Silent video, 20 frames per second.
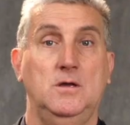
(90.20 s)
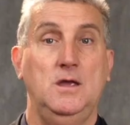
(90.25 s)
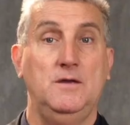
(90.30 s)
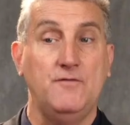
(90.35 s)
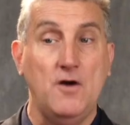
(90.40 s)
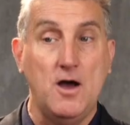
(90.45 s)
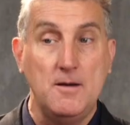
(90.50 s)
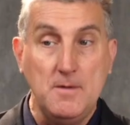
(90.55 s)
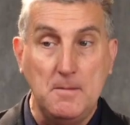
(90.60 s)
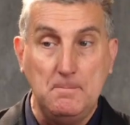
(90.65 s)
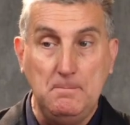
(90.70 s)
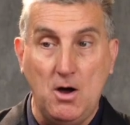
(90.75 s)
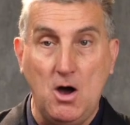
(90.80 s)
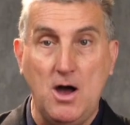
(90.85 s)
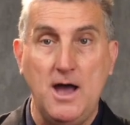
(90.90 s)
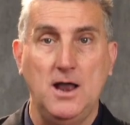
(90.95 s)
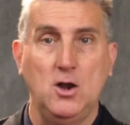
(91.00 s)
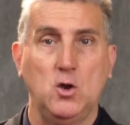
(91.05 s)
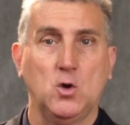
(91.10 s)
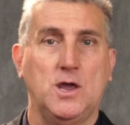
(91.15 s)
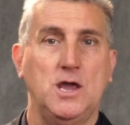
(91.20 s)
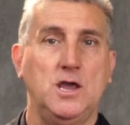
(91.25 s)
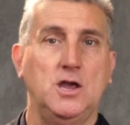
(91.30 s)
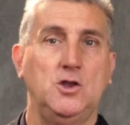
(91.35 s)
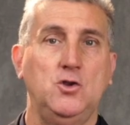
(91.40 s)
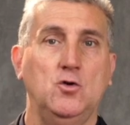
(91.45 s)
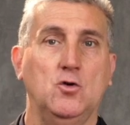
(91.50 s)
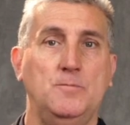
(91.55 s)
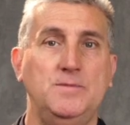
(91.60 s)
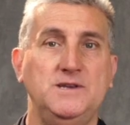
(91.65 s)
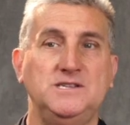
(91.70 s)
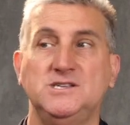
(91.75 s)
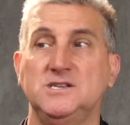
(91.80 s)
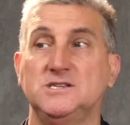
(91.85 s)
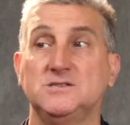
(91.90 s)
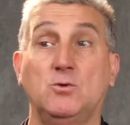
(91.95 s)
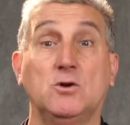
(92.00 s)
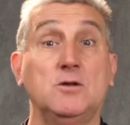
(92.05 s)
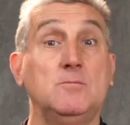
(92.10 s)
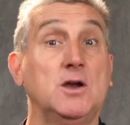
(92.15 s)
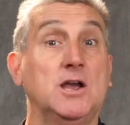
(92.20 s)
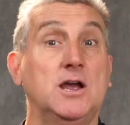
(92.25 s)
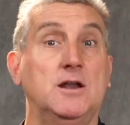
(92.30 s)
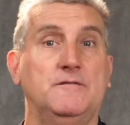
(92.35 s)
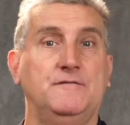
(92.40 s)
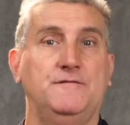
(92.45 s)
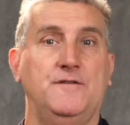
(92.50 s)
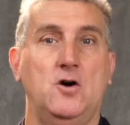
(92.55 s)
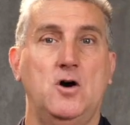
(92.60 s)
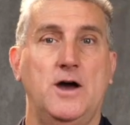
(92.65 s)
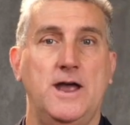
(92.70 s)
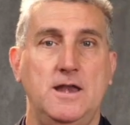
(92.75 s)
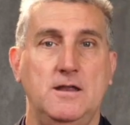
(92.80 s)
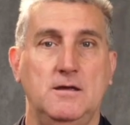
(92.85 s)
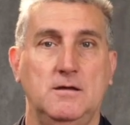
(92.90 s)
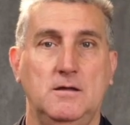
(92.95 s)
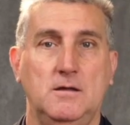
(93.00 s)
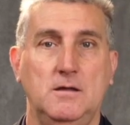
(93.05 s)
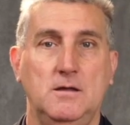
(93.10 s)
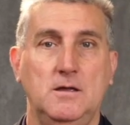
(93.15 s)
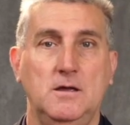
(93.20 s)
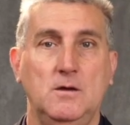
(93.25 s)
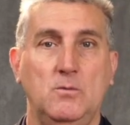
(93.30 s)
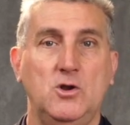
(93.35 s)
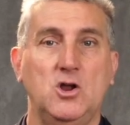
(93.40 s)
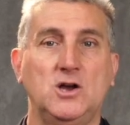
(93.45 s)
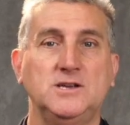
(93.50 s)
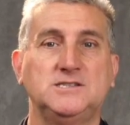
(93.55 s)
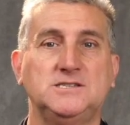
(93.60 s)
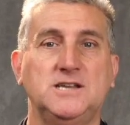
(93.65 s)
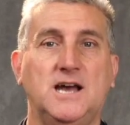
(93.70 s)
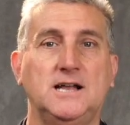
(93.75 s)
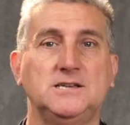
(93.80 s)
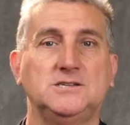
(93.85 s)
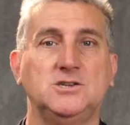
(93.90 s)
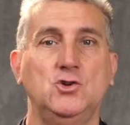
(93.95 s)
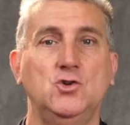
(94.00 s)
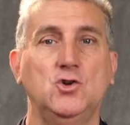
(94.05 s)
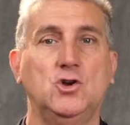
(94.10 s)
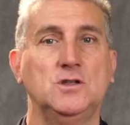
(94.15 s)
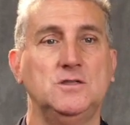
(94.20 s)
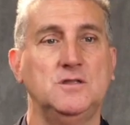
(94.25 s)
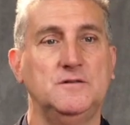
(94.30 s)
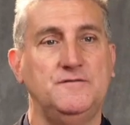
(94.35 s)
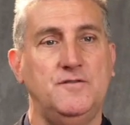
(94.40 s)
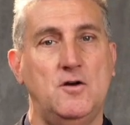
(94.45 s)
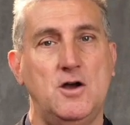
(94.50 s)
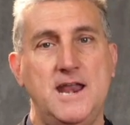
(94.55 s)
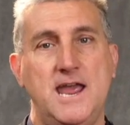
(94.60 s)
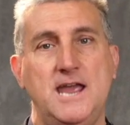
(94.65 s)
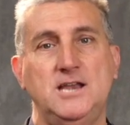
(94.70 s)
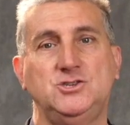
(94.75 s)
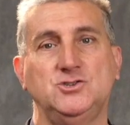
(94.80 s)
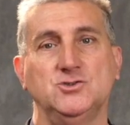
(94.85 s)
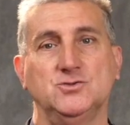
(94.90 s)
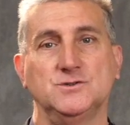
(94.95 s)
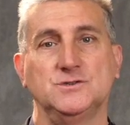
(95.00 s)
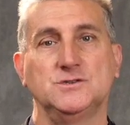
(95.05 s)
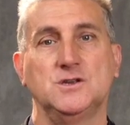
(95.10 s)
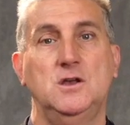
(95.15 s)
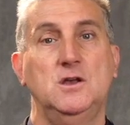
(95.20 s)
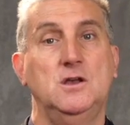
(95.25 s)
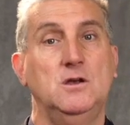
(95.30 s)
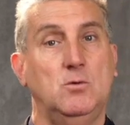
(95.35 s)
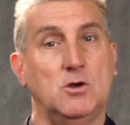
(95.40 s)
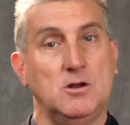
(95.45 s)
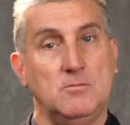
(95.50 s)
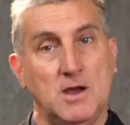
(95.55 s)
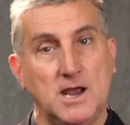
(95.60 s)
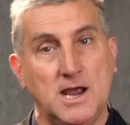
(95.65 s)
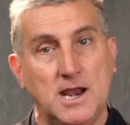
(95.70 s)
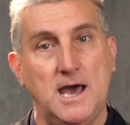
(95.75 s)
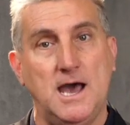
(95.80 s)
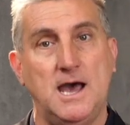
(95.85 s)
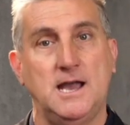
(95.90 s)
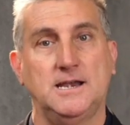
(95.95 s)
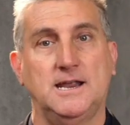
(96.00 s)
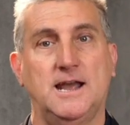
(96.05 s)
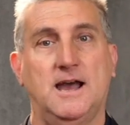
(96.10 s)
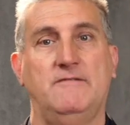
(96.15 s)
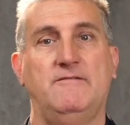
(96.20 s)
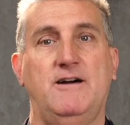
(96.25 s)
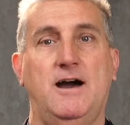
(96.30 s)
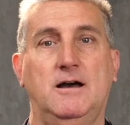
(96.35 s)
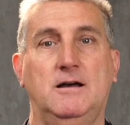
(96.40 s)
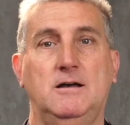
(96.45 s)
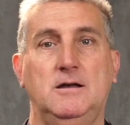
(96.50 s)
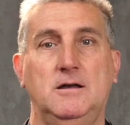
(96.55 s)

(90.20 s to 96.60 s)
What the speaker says: If I'm a buyer looking at your business, what am I going to find? When I start to look at the financials, what am I going to uncover?